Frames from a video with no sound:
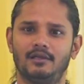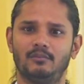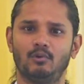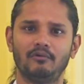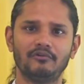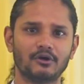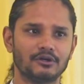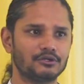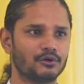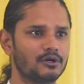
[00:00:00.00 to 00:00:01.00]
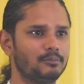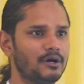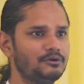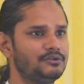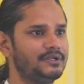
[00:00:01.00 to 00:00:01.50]
But what we're going to talk
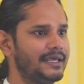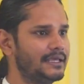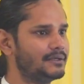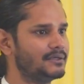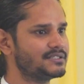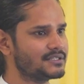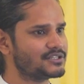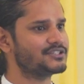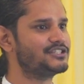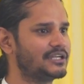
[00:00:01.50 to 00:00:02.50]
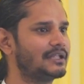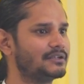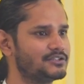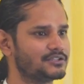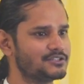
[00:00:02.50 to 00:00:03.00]
about today isn't just
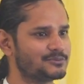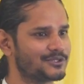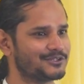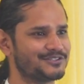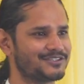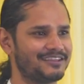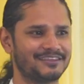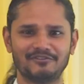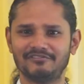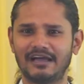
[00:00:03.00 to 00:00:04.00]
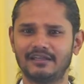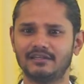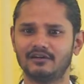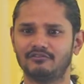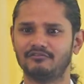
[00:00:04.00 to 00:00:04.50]
challenges, because I think we've had
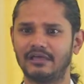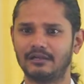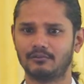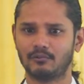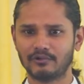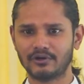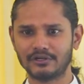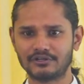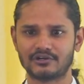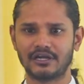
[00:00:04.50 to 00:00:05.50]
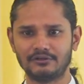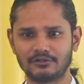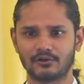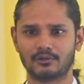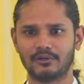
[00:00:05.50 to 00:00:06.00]
enough of that. What we're going to try to
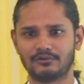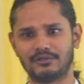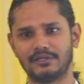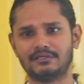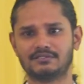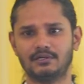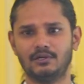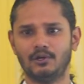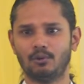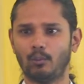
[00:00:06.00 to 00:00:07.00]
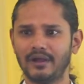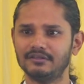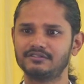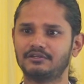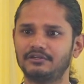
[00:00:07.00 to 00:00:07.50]
talk about today is, where
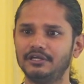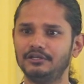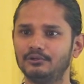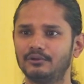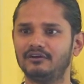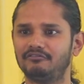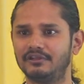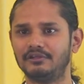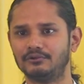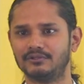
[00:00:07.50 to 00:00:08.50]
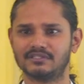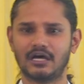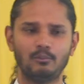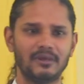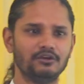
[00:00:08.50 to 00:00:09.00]
does Kriya Yoga fit into this?
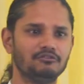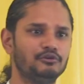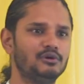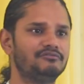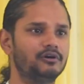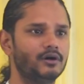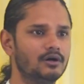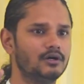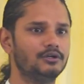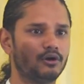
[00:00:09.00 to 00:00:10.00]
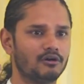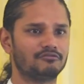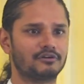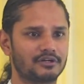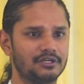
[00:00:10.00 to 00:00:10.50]
How many of you have heard
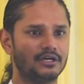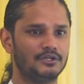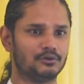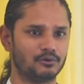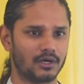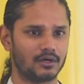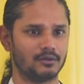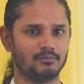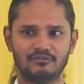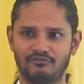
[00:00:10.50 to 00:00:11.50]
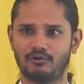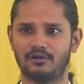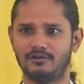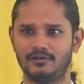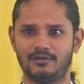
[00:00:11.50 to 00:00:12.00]
of Kriya Yoga before?